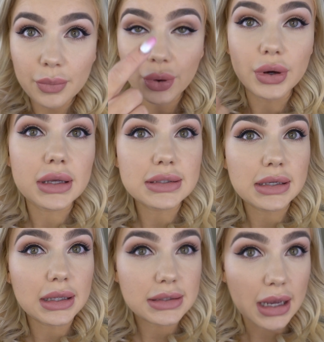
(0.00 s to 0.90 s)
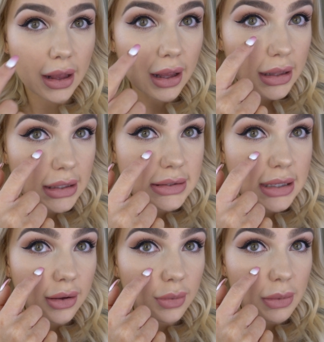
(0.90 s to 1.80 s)
put concealer down and then
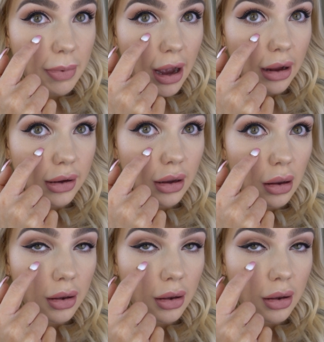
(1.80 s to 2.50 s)
set it with a powder